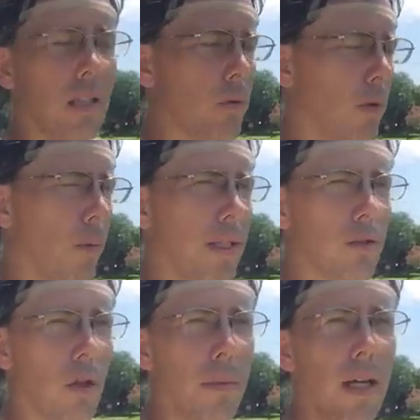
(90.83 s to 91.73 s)
That's when the
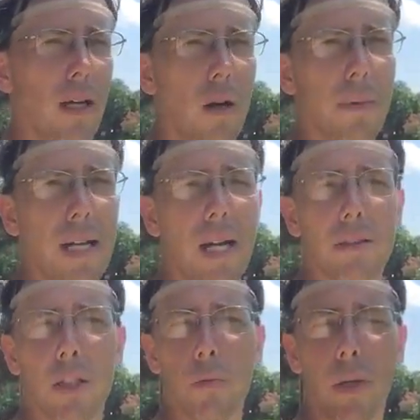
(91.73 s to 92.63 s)
rainstorm hit. Oh my god, it
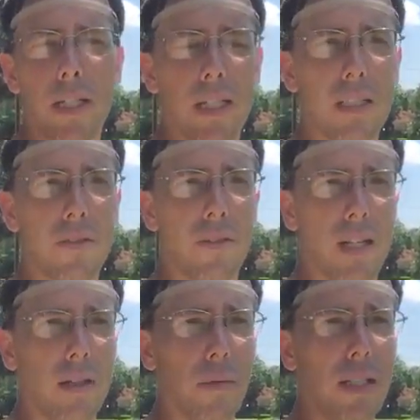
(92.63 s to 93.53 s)
was horrendous
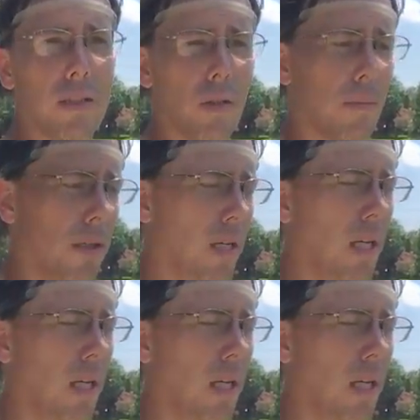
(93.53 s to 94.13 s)
fucking rainstorm.